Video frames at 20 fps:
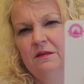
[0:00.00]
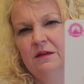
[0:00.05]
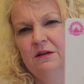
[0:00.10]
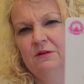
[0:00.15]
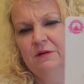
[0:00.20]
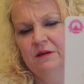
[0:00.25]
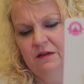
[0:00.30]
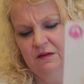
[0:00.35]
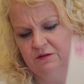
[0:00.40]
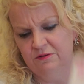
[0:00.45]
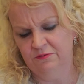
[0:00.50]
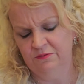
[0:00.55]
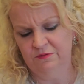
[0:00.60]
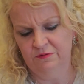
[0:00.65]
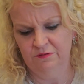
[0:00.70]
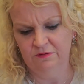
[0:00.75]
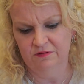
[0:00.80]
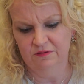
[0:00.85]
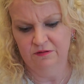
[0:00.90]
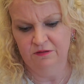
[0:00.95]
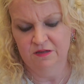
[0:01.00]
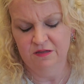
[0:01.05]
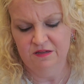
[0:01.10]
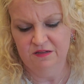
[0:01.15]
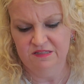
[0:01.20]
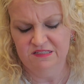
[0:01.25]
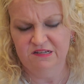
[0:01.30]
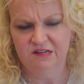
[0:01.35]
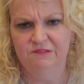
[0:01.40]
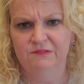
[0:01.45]
There we go.
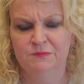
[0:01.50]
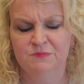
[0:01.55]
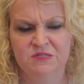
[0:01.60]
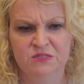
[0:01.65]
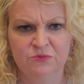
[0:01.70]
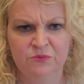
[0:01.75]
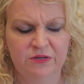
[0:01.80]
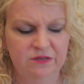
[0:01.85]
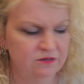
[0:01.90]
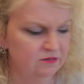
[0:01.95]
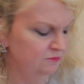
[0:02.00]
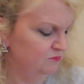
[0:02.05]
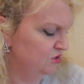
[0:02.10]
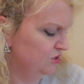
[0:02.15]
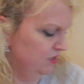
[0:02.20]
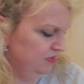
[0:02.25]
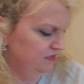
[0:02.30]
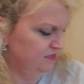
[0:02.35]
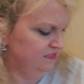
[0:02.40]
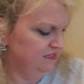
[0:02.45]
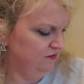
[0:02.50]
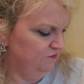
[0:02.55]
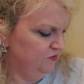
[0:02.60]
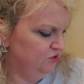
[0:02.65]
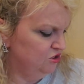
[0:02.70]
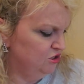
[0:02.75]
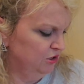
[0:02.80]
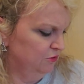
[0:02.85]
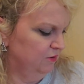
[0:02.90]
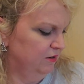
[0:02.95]
Sorry if I'm squinting. I'm trying to see if
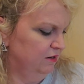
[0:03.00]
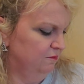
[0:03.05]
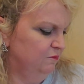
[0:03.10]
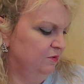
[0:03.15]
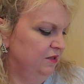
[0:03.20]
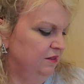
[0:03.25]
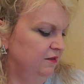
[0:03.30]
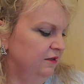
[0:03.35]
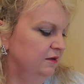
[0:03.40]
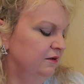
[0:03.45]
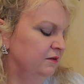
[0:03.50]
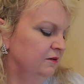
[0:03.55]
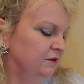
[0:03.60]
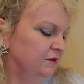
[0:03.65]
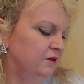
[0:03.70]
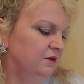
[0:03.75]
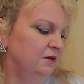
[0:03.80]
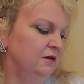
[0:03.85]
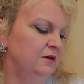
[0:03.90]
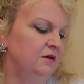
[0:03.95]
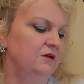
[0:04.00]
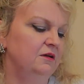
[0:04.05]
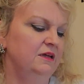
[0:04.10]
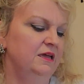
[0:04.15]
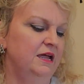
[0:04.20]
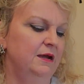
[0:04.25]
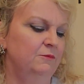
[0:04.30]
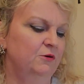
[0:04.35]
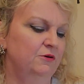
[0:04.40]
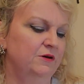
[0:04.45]
it's showing up in the
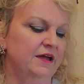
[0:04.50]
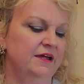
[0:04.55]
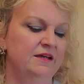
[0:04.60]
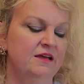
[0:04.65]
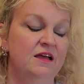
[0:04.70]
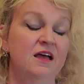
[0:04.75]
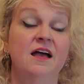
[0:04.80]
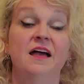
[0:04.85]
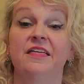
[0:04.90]
camera. Okay.